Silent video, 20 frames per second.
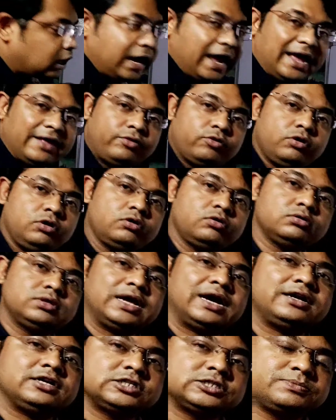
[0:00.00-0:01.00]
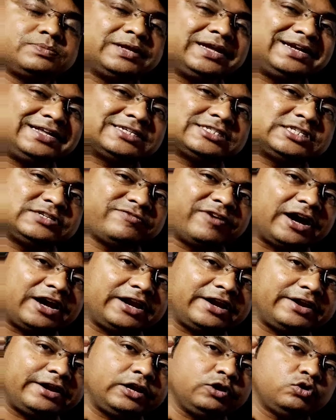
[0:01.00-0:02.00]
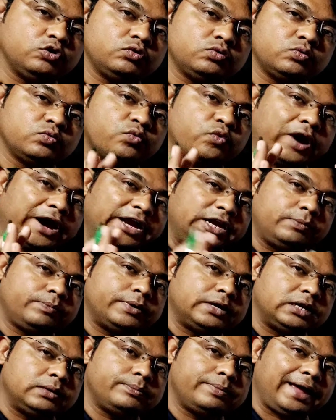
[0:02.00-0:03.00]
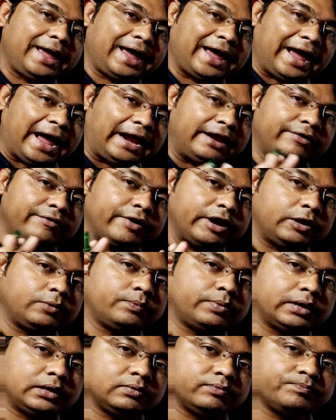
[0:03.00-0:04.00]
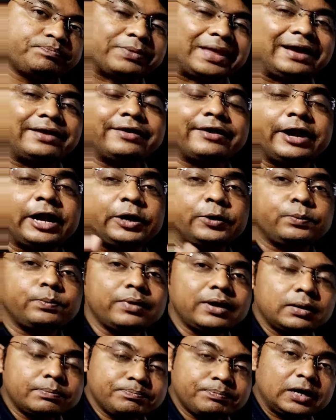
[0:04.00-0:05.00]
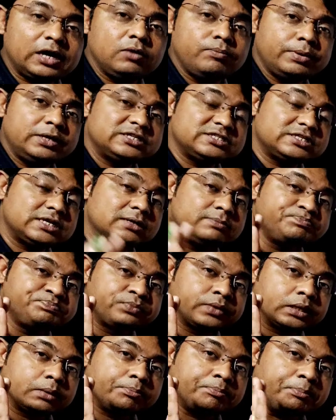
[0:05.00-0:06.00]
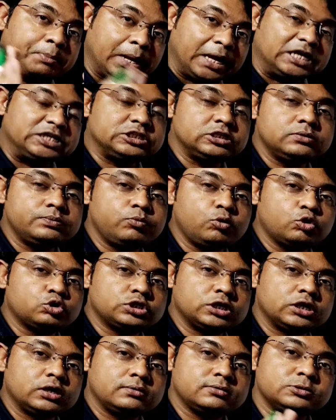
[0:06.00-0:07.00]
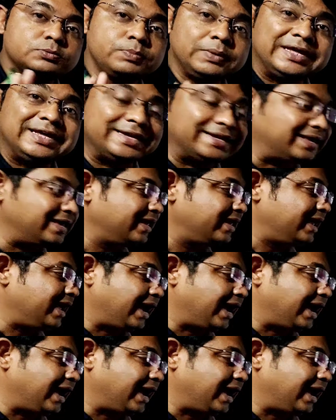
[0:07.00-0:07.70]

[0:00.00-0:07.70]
as we know that spleen is divided into white pulp and red pulp, and red pulp is the major portion of spleen,